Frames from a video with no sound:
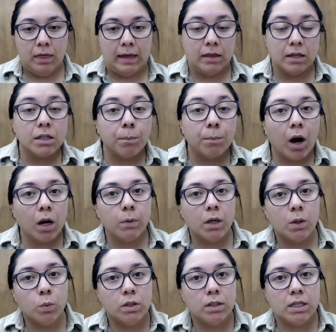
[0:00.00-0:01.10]
Like the
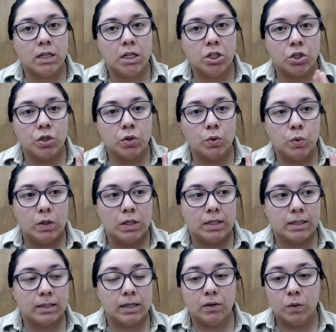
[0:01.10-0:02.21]
department will teach you the
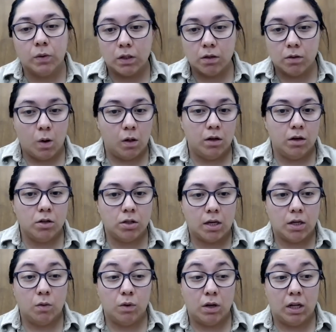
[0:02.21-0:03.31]
skills and knowledge
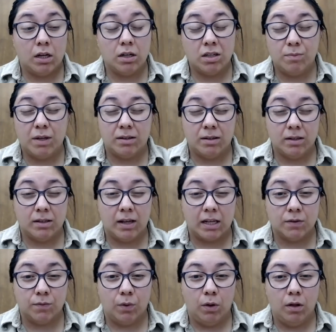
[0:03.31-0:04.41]
that you need to be
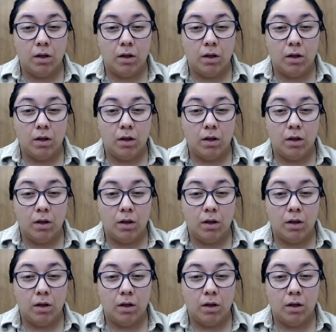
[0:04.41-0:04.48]
successful,